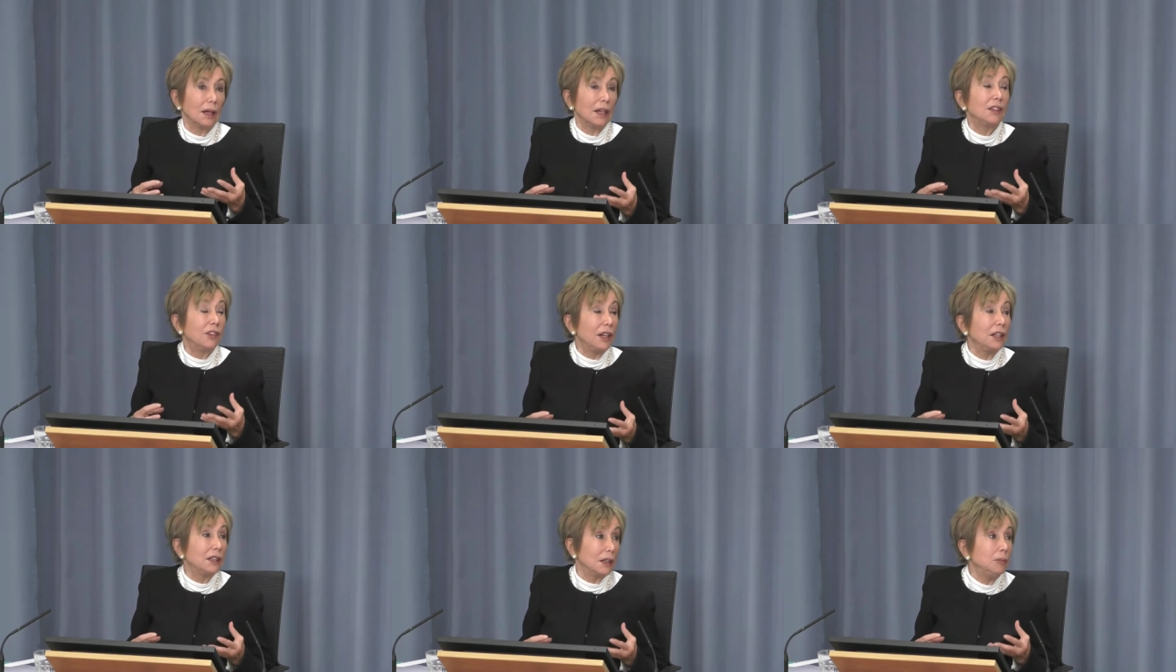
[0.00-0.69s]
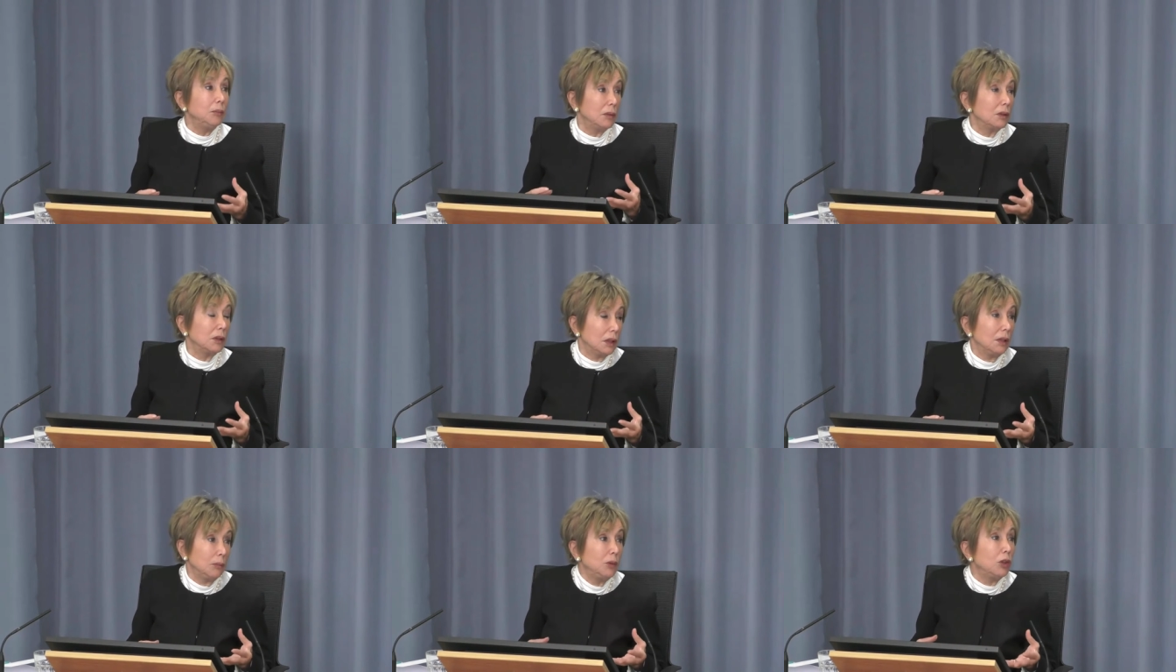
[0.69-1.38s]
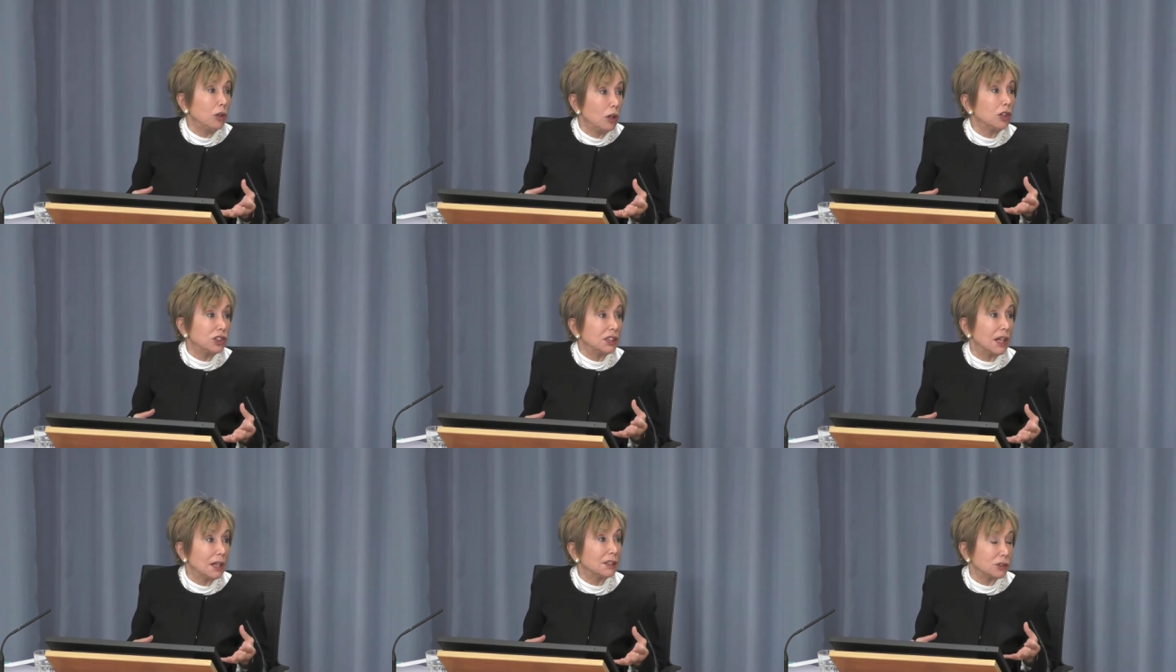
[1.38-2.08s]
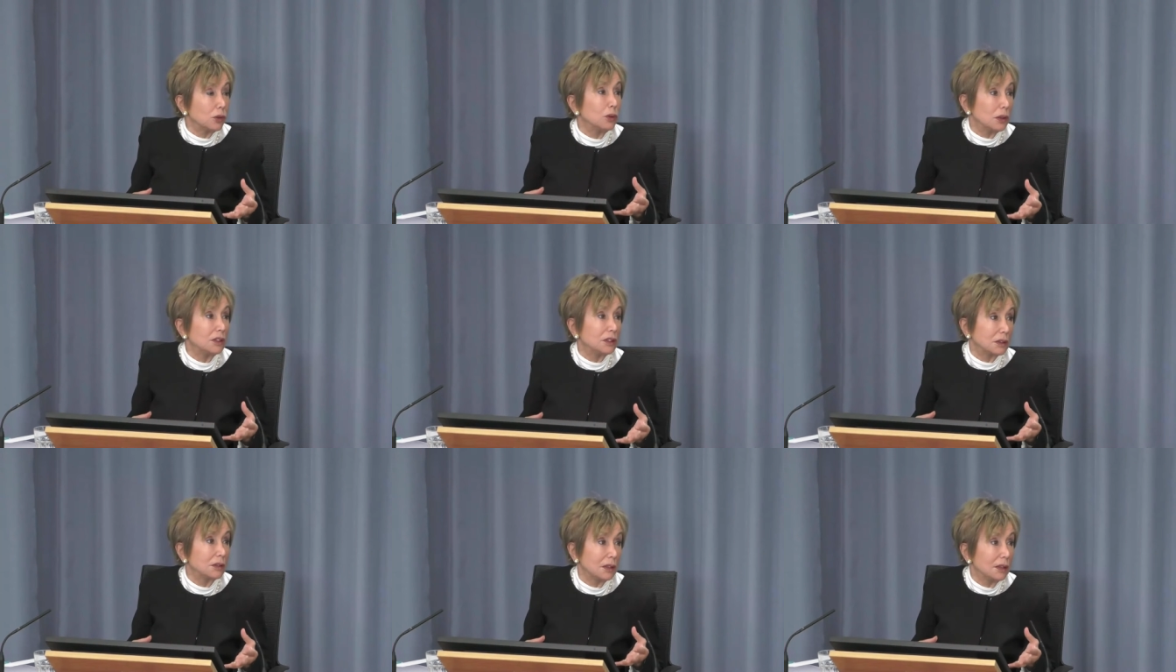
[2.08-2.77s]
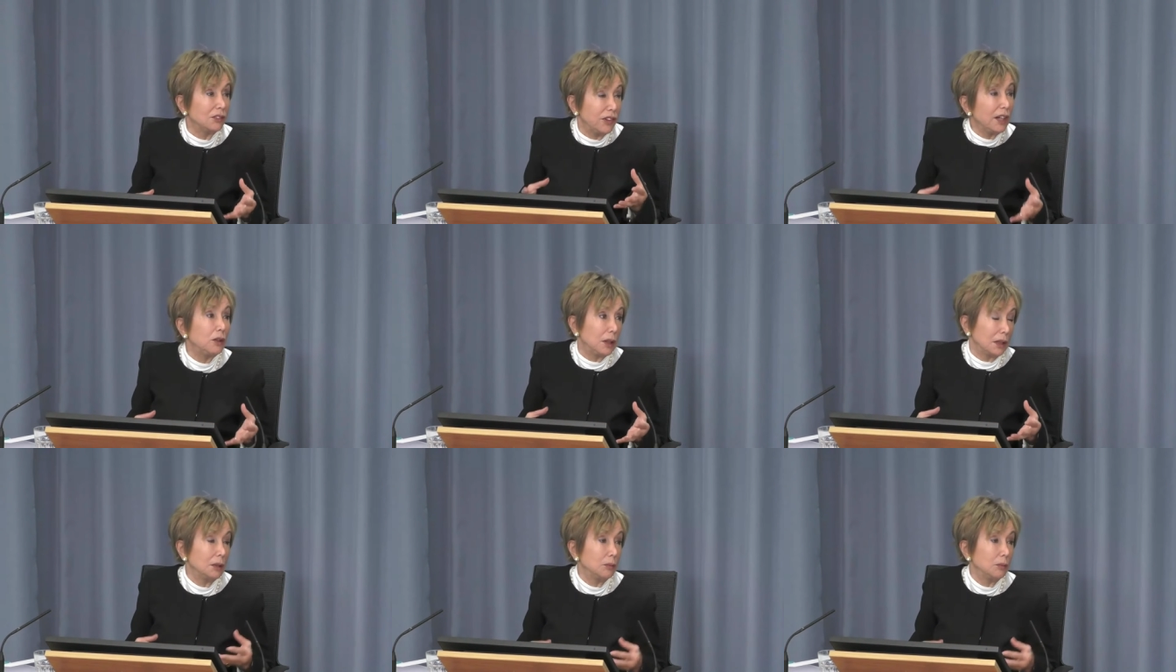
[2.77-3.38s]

a greater Im immunological assault, regular